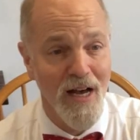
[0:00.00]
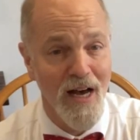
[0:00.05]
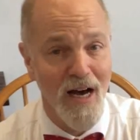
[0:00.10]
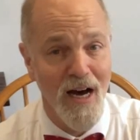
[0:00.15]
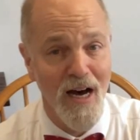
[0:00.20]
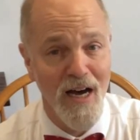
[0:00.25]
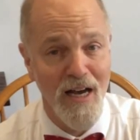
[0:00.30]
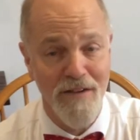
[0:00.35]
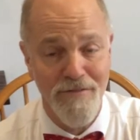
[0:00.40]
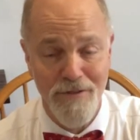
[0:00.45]

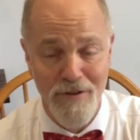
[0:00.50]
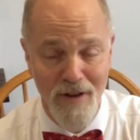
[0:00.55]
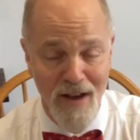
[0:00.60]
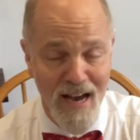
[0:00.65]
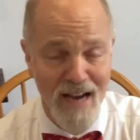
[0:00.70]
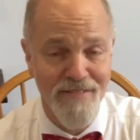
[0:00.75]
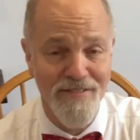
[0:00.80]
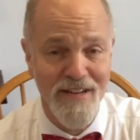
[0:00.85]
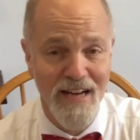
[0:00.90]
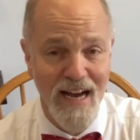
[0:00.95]
Uh, if you
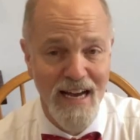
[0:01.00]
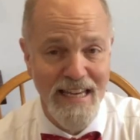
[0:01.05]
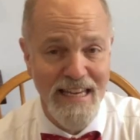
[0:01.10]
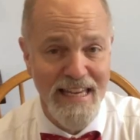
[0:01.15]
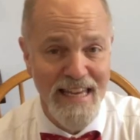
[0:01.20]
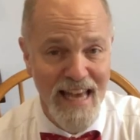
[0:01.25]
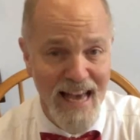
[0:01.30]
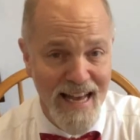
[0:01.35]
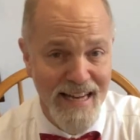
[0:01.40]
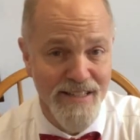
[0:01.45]
have not
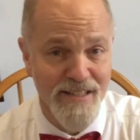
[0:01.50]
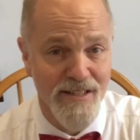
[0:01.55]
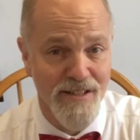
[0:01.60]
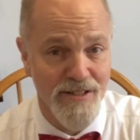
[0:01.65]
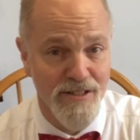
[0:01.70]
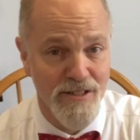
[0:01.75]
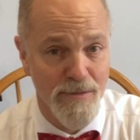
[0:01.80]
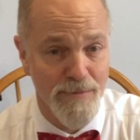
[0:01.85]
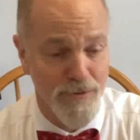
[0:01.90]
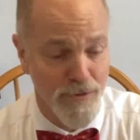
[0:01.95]
yet
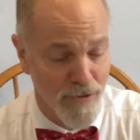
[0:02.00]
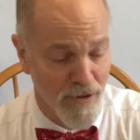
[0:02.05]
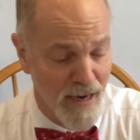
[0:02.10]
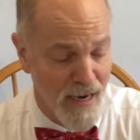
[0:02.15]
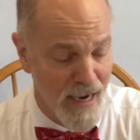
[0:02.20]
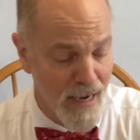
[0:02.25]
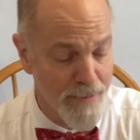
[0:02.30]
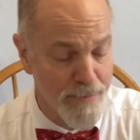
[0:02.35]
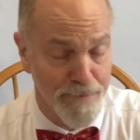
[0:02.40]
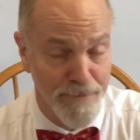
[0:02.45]

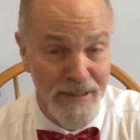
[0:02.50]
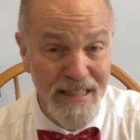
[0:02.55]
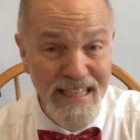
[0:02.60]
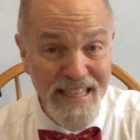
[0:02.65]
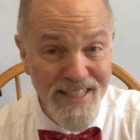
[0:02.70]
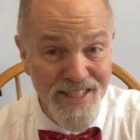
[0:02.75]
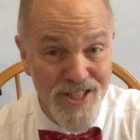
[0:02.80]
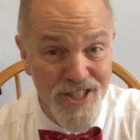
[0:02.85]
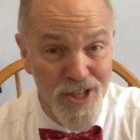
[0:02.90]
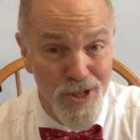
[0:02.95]
subscribed,
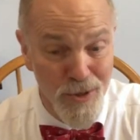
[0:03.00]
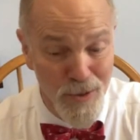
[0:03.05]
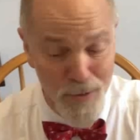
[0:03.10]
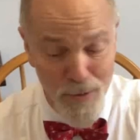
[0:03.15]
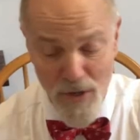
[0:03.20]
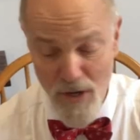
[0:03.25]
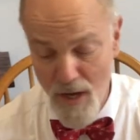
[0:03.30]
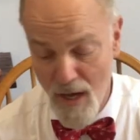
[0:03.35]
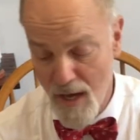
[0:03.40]
please do.